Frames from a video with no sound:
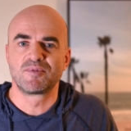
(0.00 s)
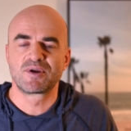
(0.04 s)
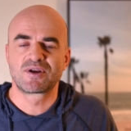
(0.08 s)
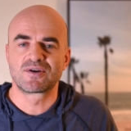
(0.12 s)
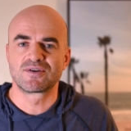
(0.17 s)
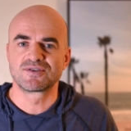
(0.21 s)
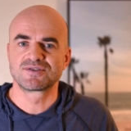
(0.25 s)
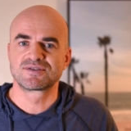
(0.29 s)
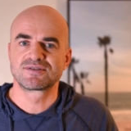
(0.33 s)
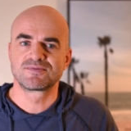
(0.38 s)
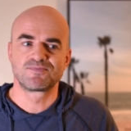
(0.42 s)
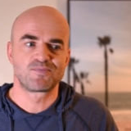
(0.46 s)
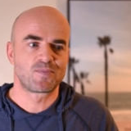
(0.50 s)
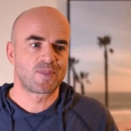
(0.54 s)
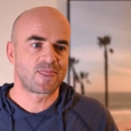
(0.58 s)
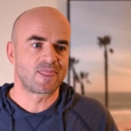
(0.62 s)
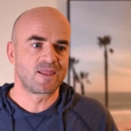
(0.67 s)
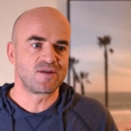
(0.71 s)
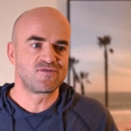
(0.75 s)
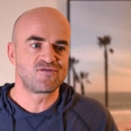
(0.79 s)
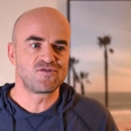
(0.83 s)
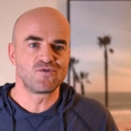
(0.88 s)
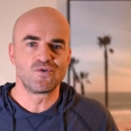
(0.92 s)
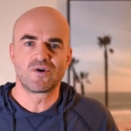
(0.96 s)
Because
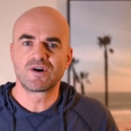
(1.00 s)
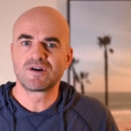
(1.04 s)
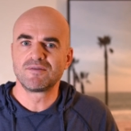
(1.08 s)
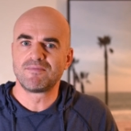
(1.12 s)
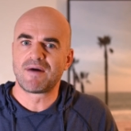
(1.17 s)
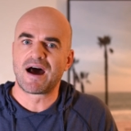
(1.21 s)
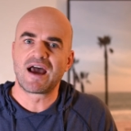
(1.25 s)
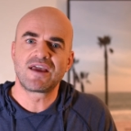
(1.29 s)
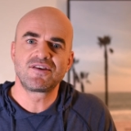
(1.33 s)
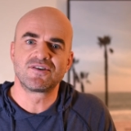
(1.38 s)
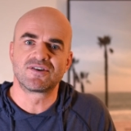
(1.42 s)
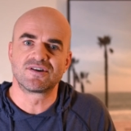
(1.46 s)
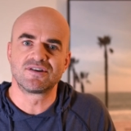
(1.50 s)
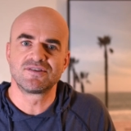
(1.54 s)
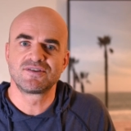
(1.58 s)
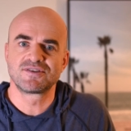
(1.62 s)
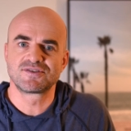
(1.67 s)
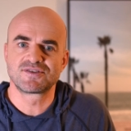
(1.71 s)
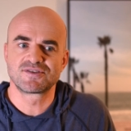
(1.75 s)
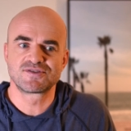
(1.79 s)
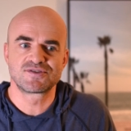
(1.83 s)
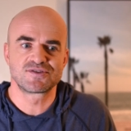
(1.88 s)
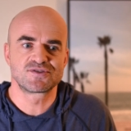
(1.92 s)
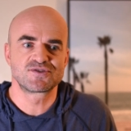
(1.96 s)
if you are a miner,
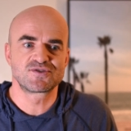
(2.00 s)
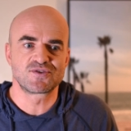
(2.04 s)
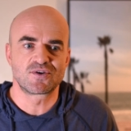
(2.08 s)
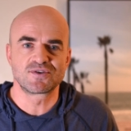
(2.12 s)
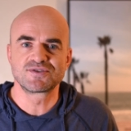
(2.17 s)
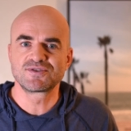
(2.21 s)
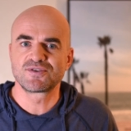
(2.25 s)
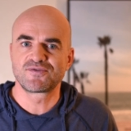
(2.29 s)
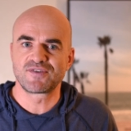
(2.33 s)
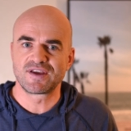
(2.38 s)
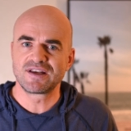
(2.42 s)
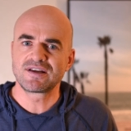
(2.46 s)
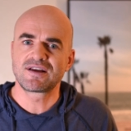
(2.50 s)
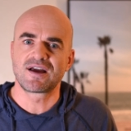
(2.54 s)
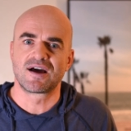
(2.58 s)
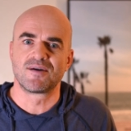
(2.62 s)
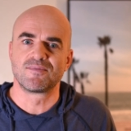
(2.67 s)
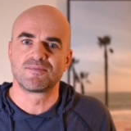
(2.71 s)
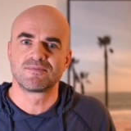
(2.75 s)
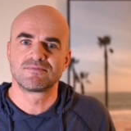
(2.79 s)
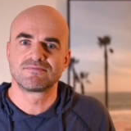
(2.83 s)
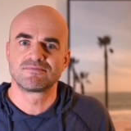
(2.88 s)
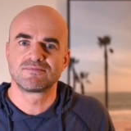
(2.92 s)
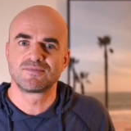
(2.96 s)
this is a source of
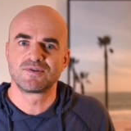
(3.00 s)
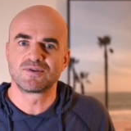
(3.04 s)
income.